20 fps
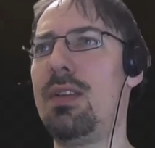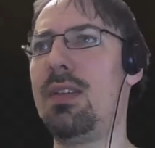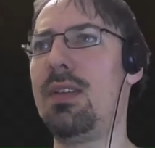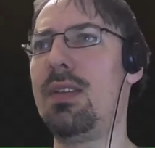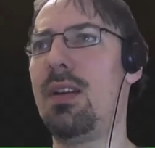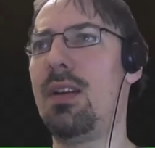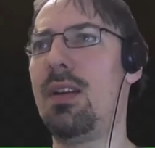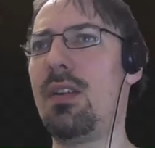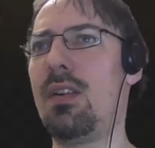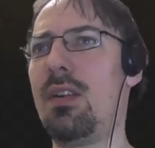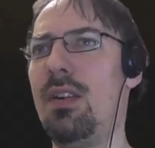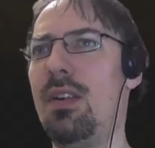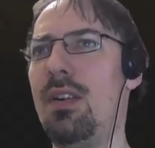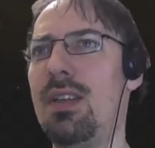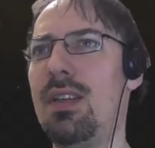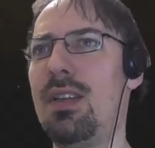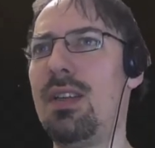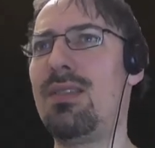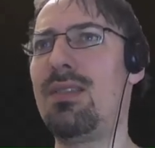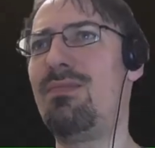That's of
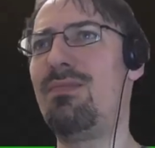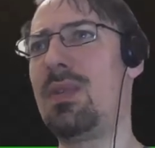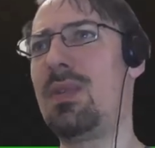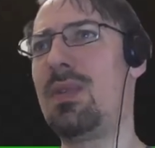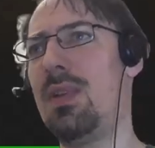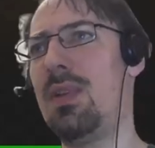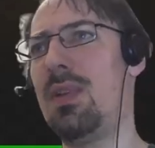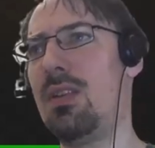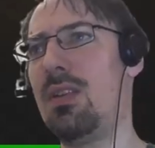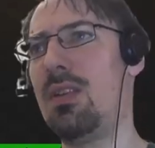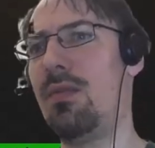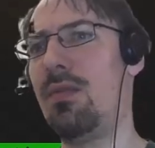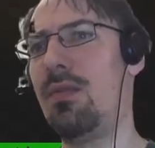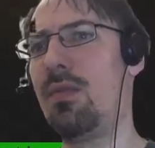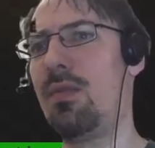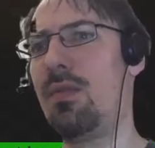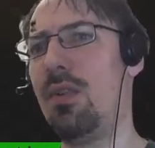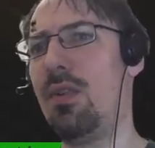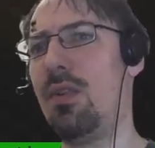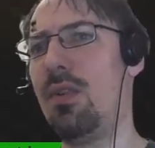course only working